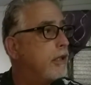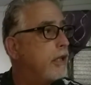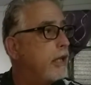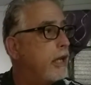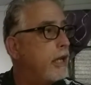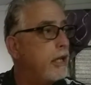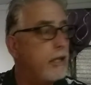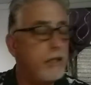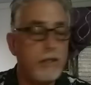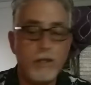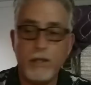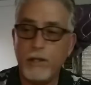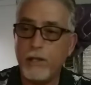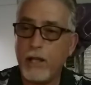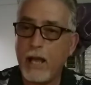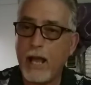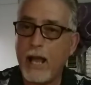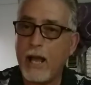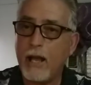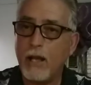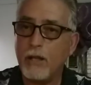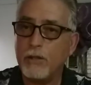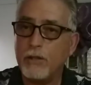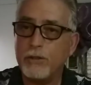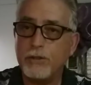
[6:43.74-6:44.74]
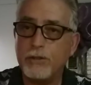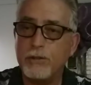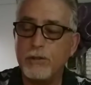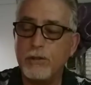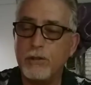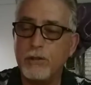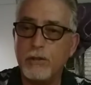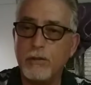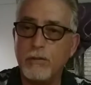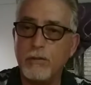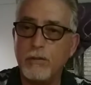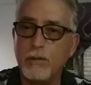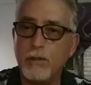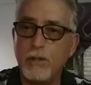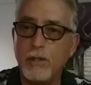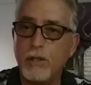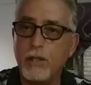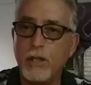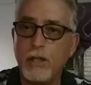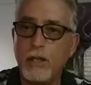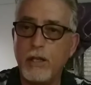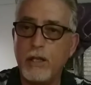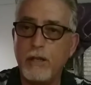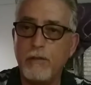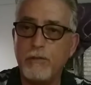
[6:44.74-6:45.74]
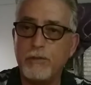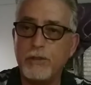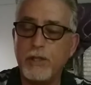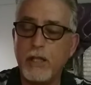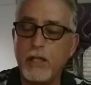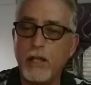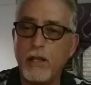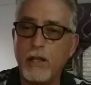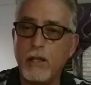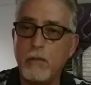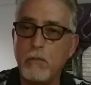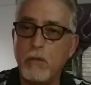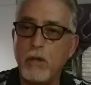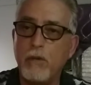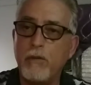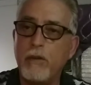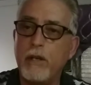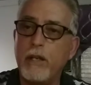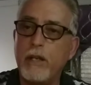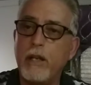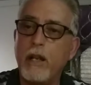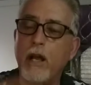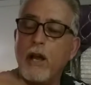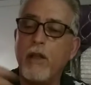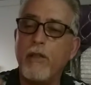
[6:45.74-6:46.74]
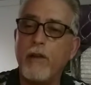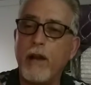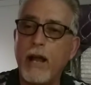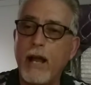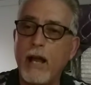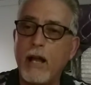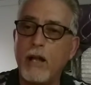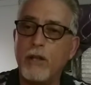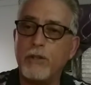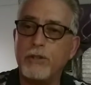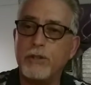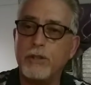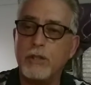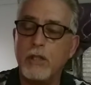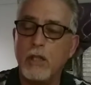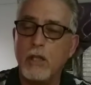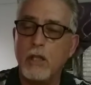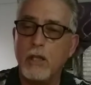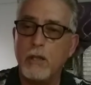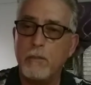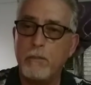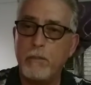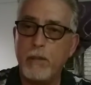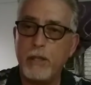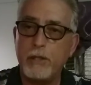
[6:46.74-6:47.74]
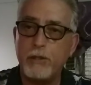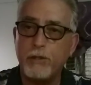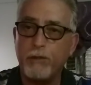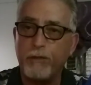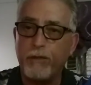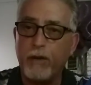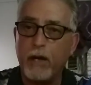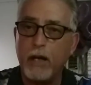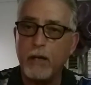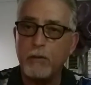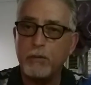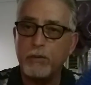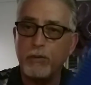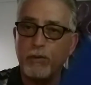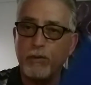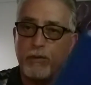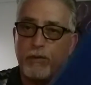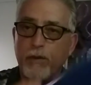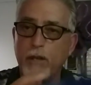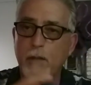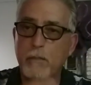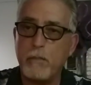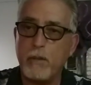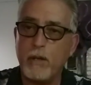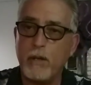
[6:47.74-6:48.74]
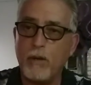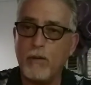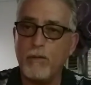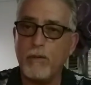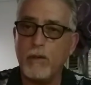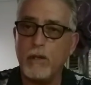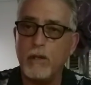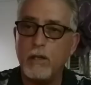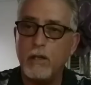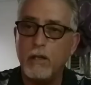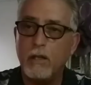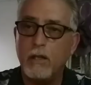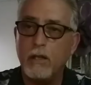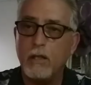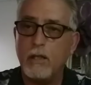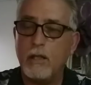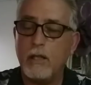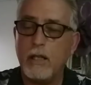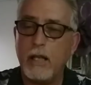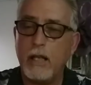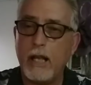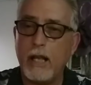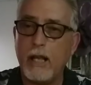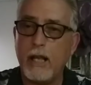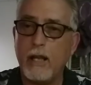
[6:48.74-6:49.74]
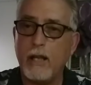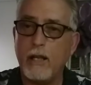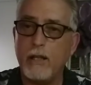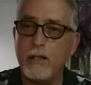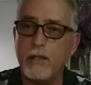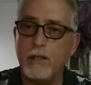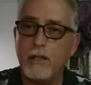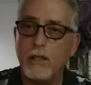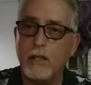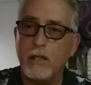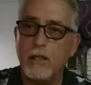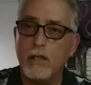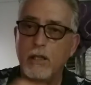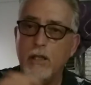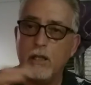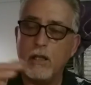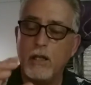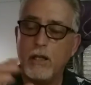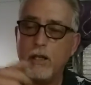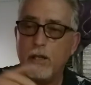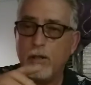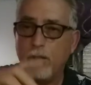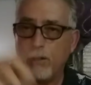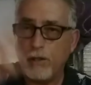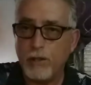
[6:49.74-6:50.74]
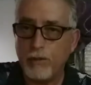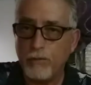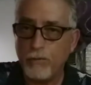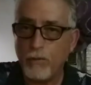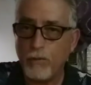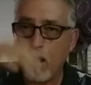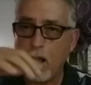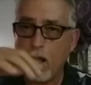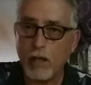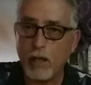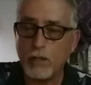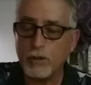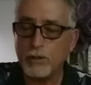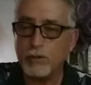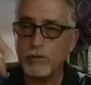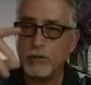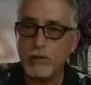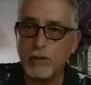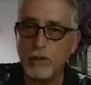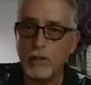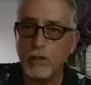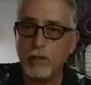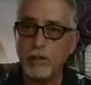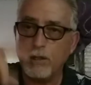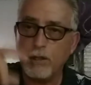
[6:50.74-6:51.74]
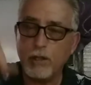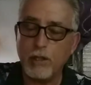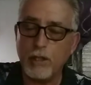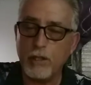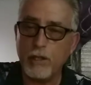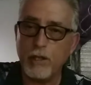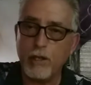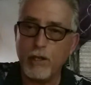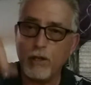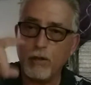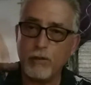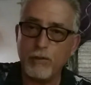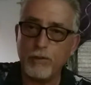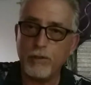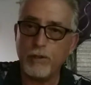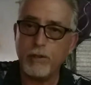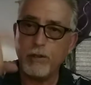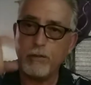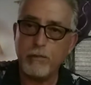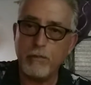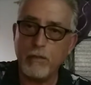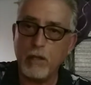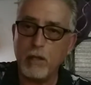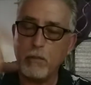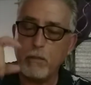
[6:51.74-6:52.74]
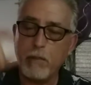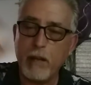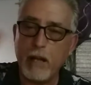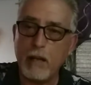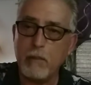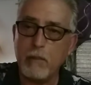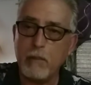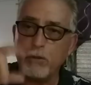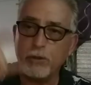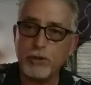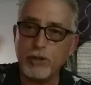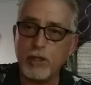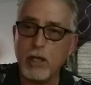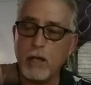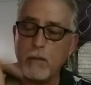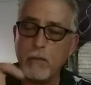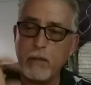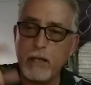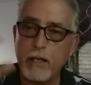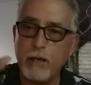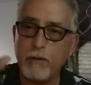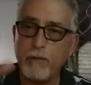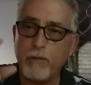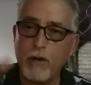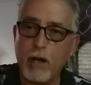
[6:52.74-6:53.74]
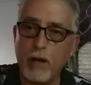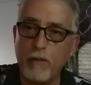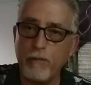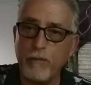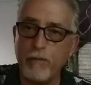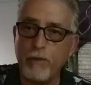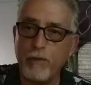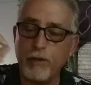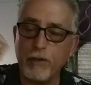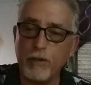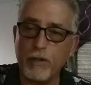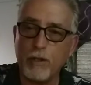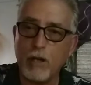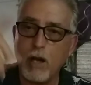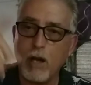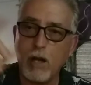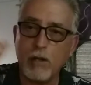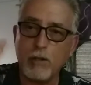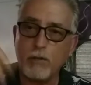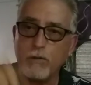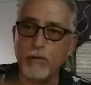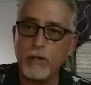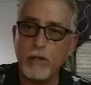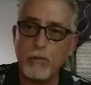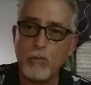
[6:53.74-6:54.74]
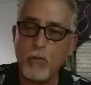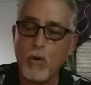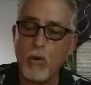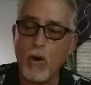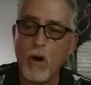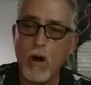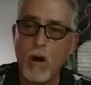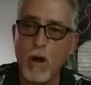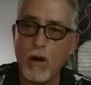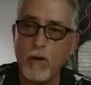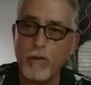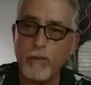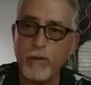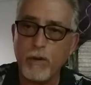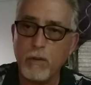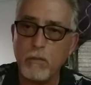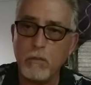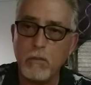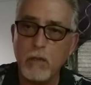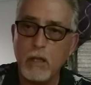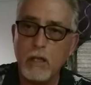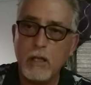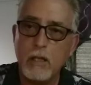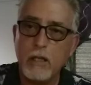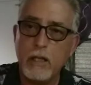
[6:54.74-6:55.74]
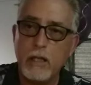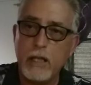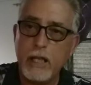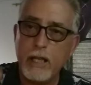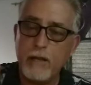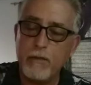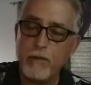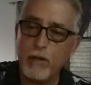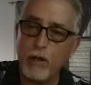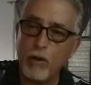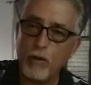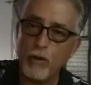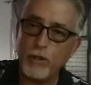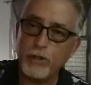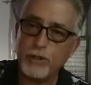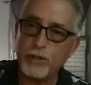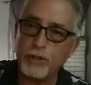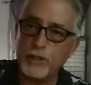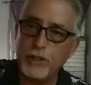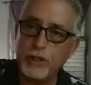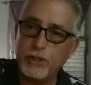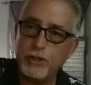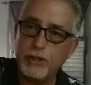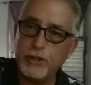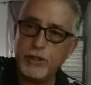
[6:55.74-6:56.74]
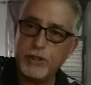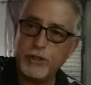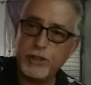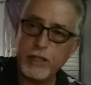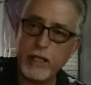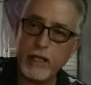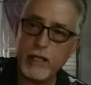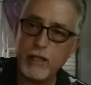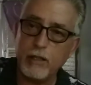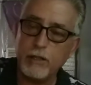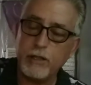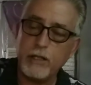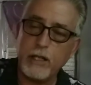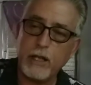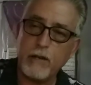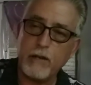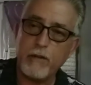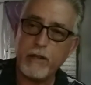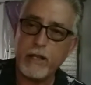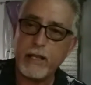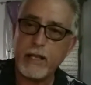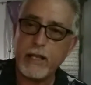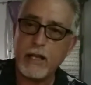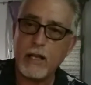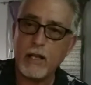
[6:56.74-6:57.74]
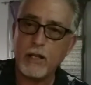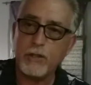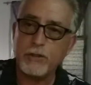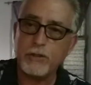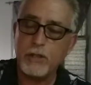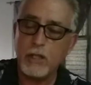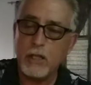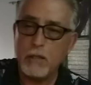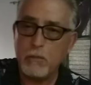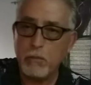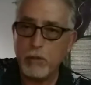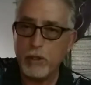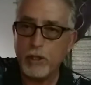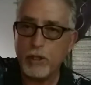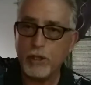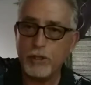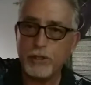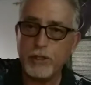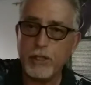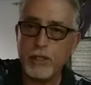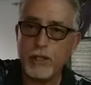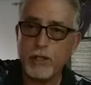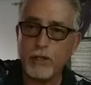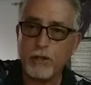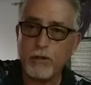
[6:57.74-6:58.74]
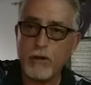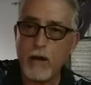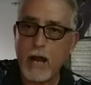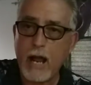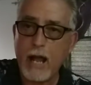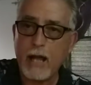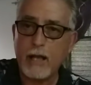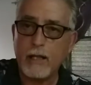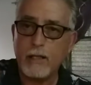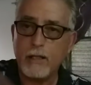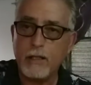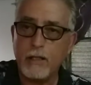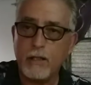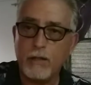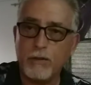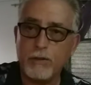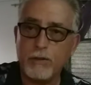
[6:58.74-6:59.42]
and the house, you couldn't even see anything moving. The other house, picture frames were flipping over, and rocks, little pebbles coming in off the concrete wall from, even though it's sealed and everything else, but you can see the crack,